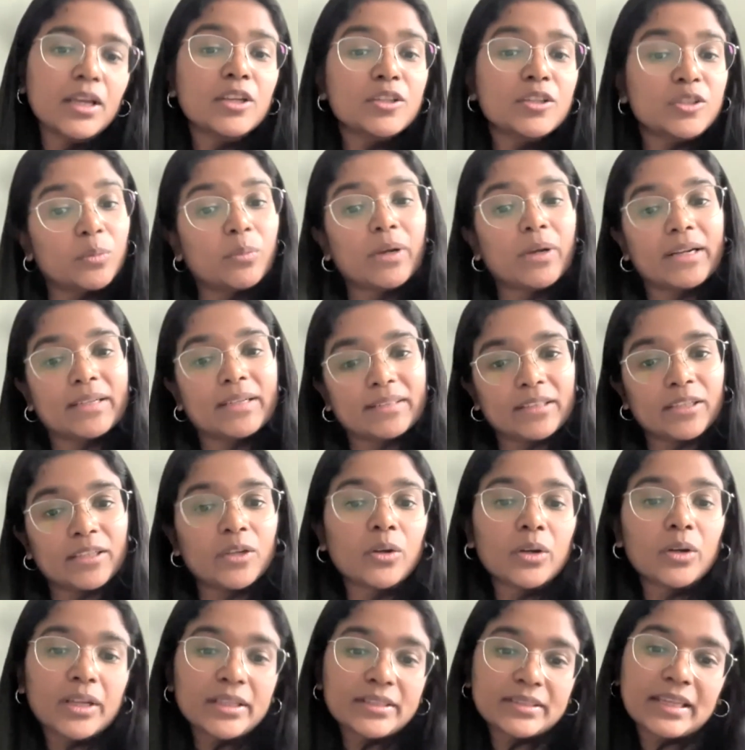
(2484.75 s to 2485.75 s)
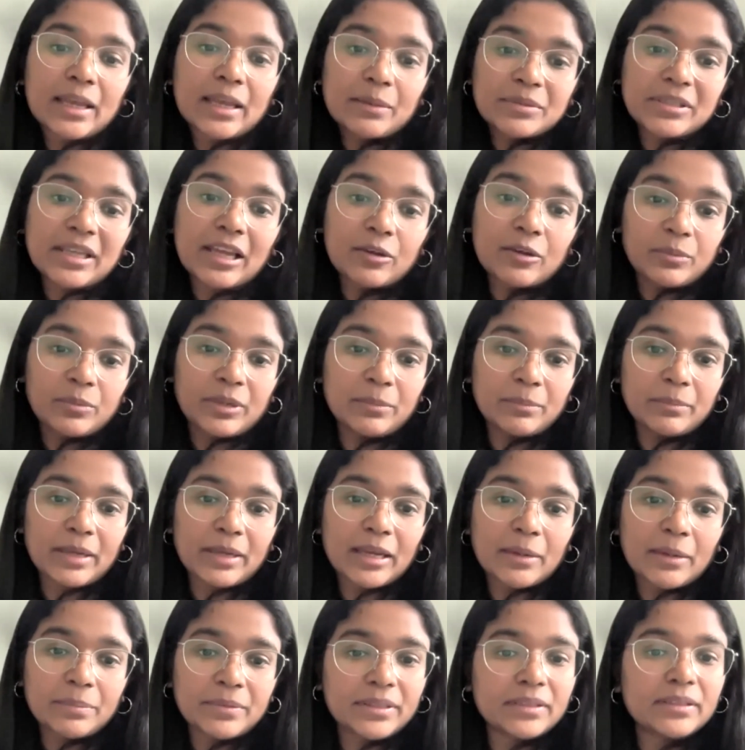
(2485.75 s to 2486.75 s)
So once the knowledge gaps have been
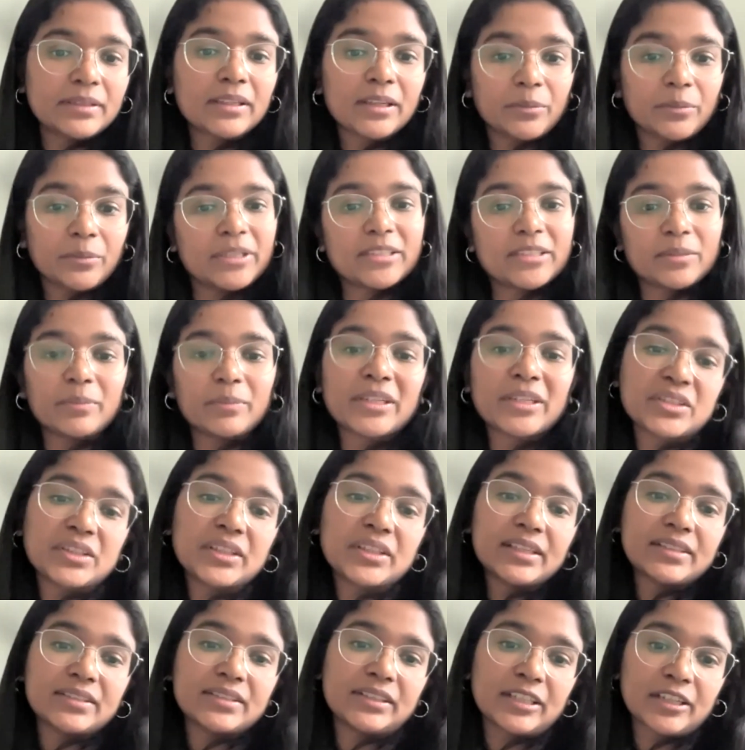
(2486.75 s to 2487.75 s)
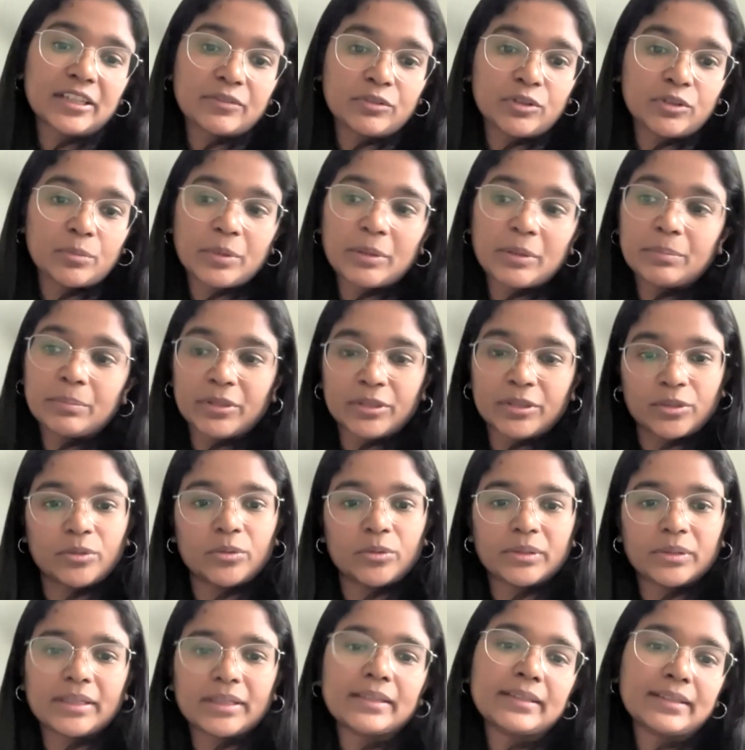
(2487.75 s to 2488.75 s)
mapped, now it's much easier for people to
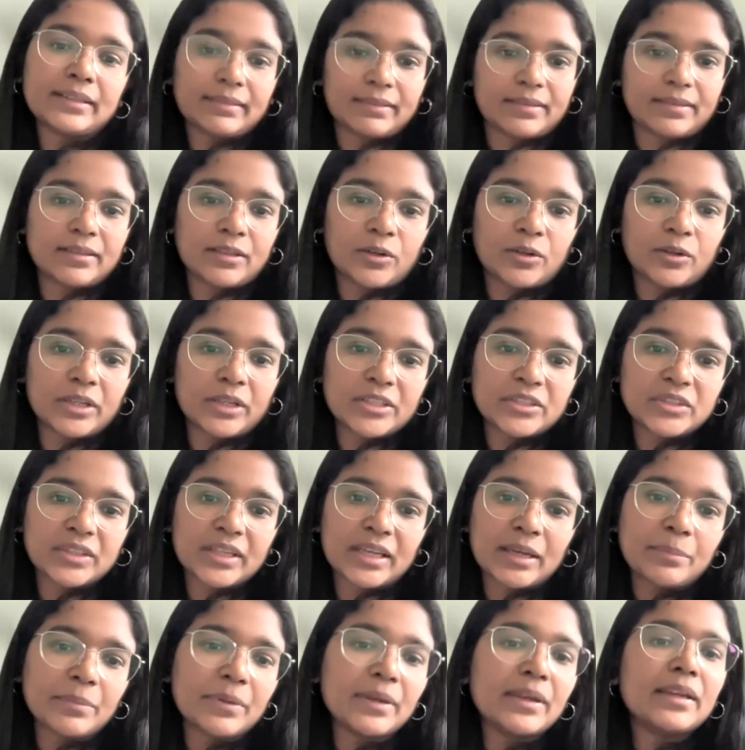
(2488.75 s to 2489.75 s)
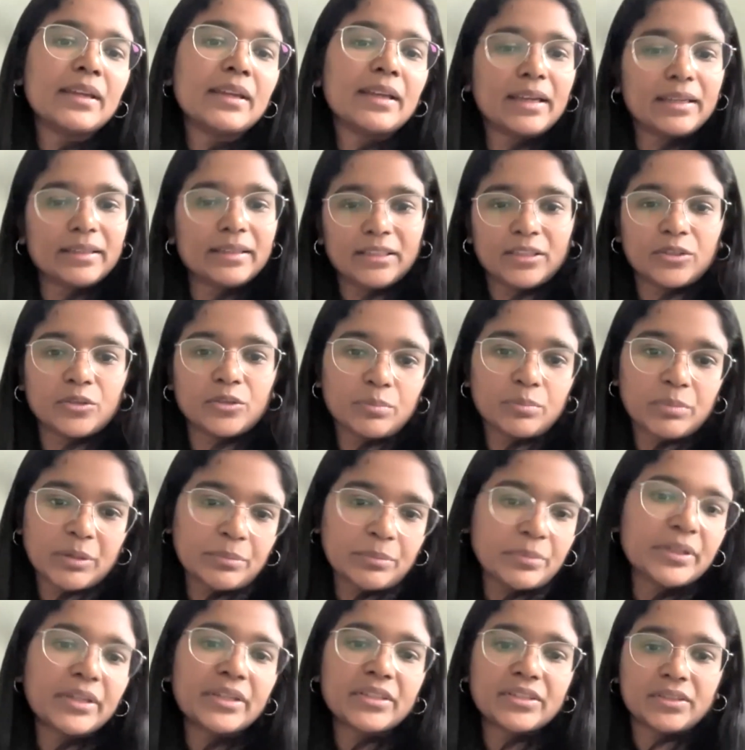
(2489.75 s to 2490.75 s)
know that this is a knowledge gap and it could
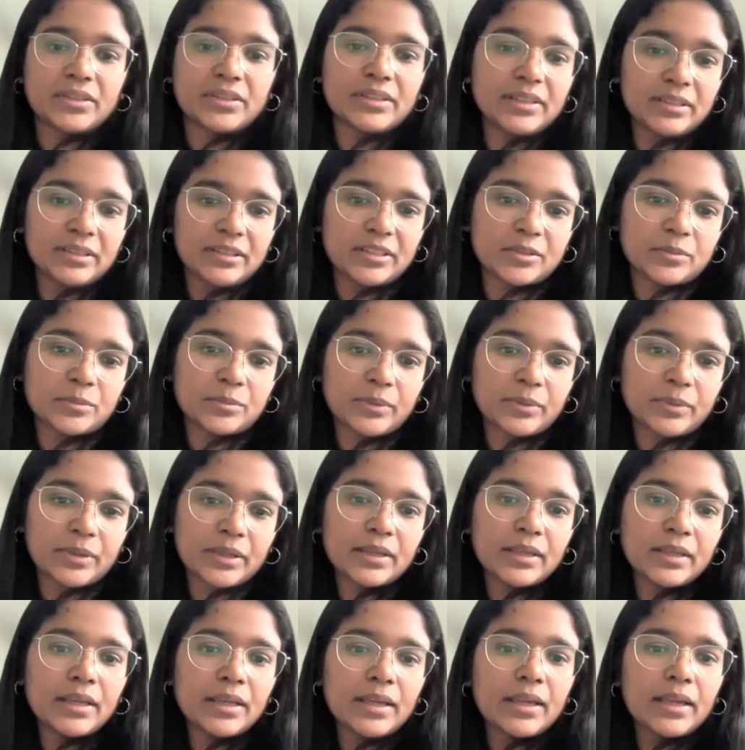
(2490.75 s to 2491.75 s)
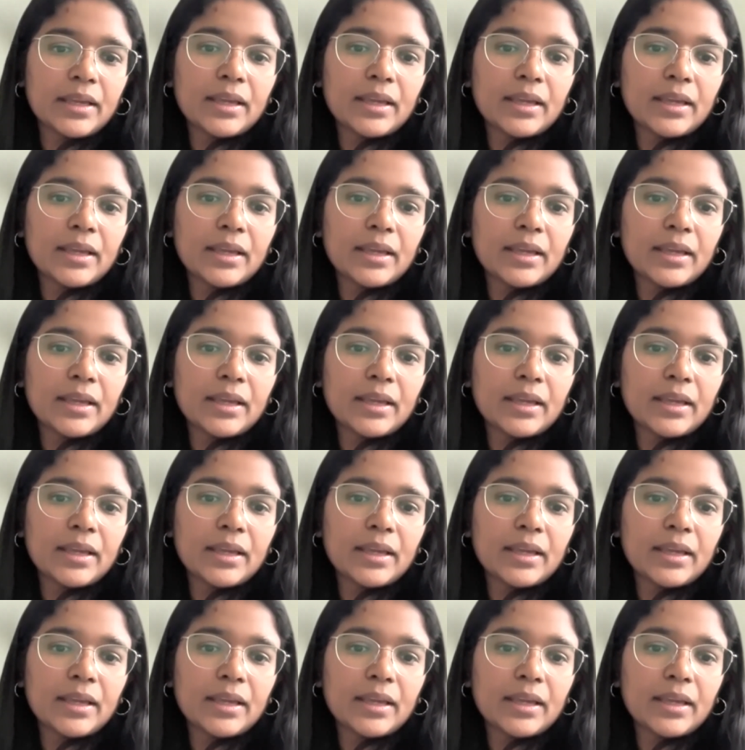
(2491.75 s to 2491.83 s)
be bridged in this way.